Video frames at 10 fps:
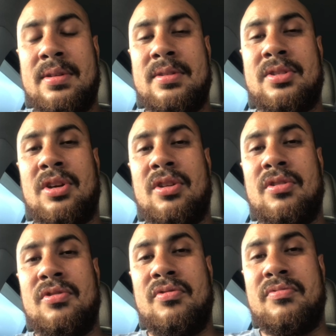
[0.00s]

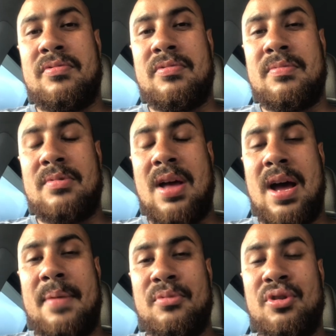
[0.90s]
So
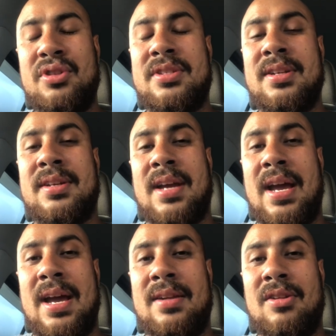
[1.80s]
Usyk
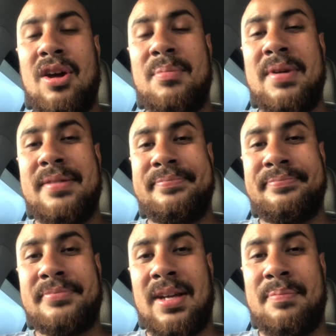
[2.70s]
and Loma
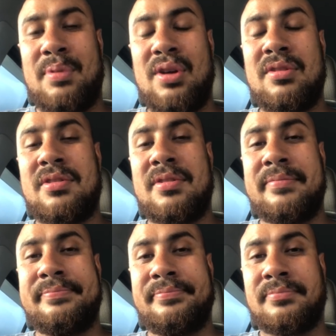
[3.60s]
have both
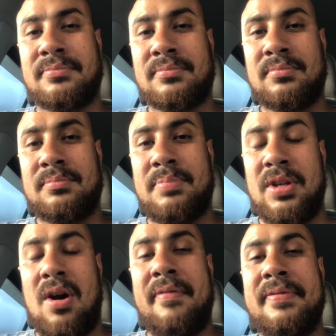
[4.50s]
been
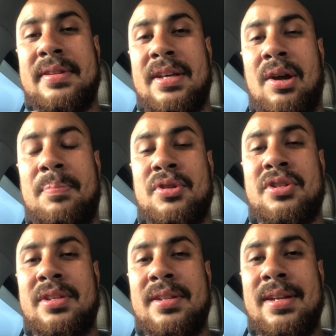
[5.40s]
offered that
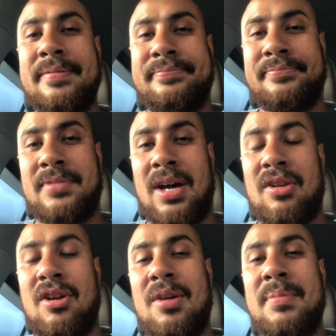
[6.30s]
opportunity. Now,
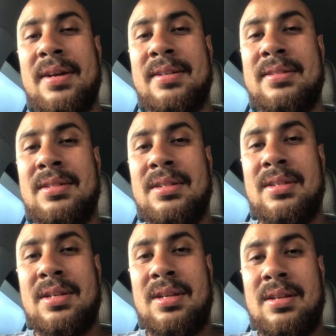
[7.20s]
Loma
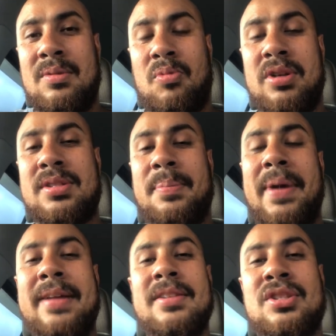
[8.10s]
was the
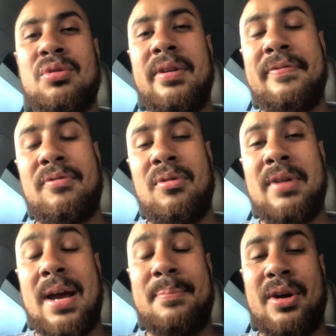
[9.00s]
mandatory for
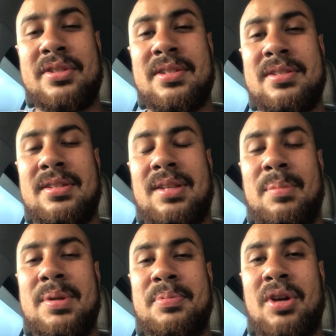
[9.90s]
Kambosos, the
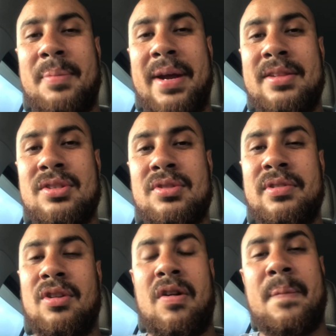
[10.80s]
WBO mandatory.
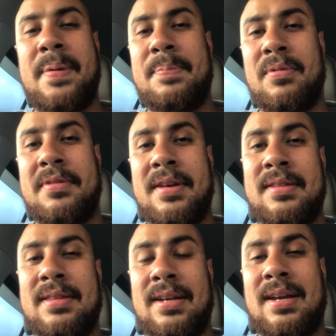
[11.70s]
A lot of people
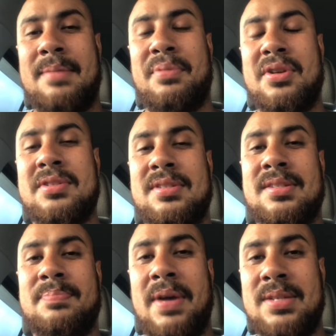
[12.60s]
think that
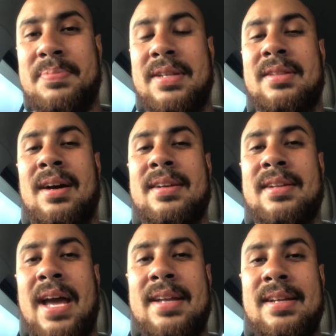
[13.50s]
Kambosos has been ducking
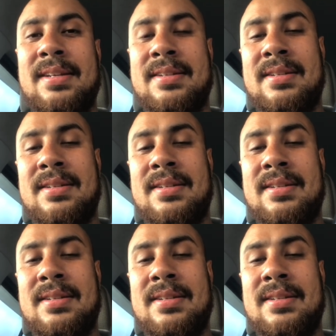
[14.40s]
Haney,